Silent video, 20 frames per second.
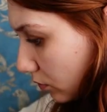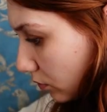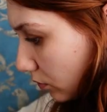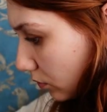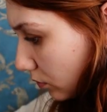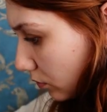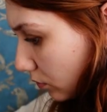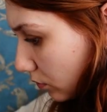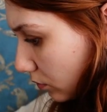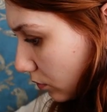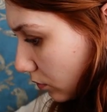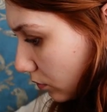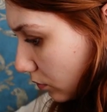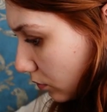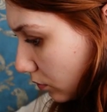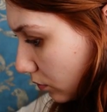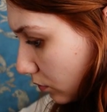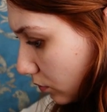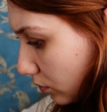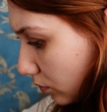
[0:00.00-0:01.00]

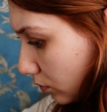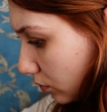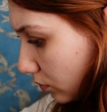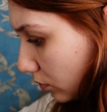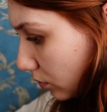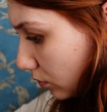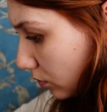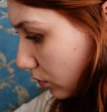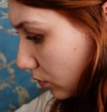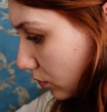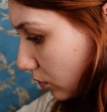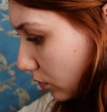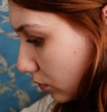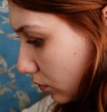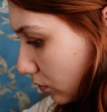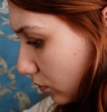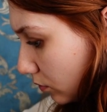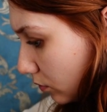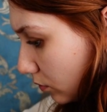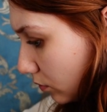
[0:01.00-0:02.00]

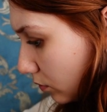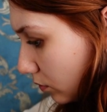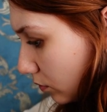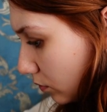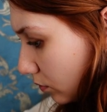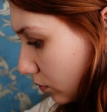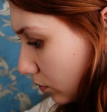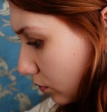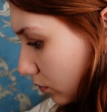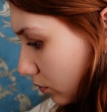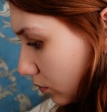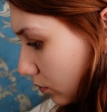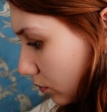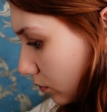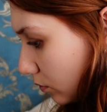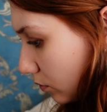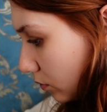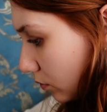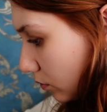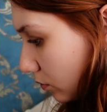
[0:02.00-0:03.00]

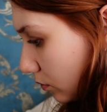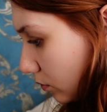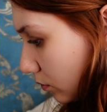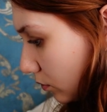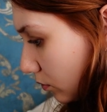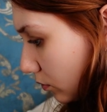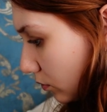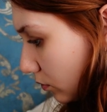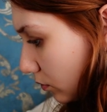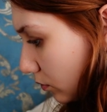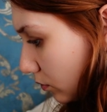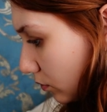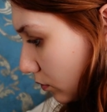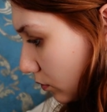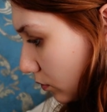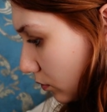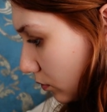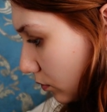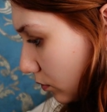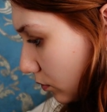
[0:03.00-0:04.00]

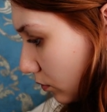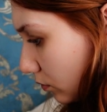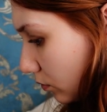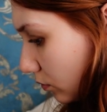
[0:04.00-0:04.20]
[no speech]